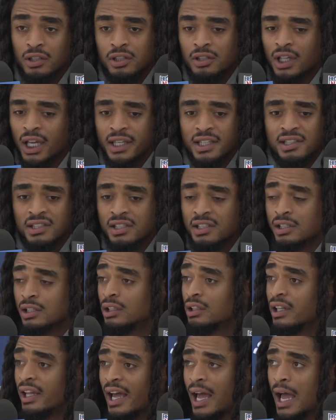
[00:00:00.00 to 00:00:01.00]
He sits in
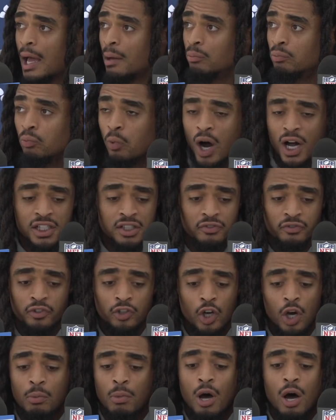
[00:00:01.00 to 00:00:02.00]
the lab watching
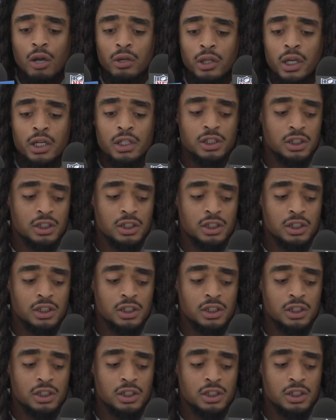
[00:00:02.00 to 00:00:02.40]
film all day.